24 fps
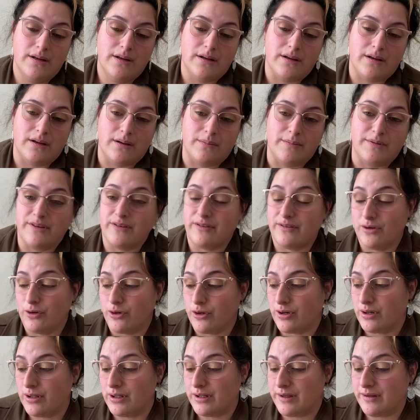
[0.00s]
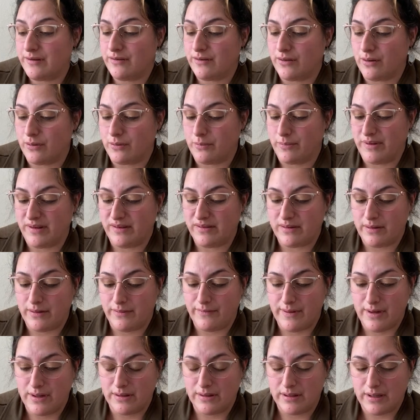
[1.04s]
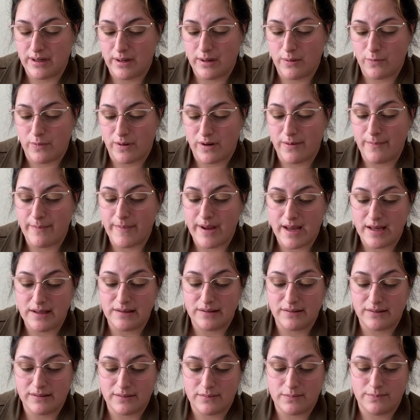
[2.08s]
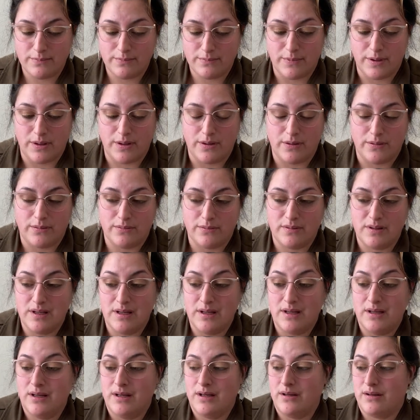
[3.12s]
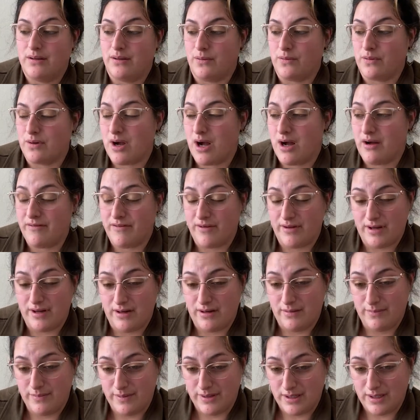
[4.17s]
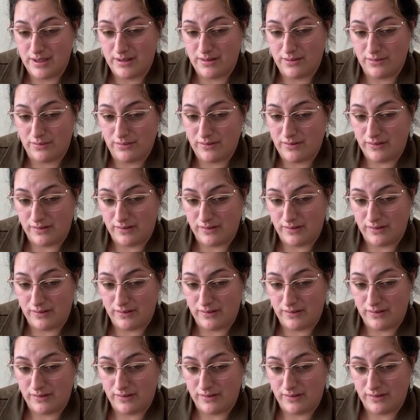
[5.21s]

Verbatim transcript: Um, it's still early, so be safe out there. Wear a mask. You know, don't cough on anybody. Don't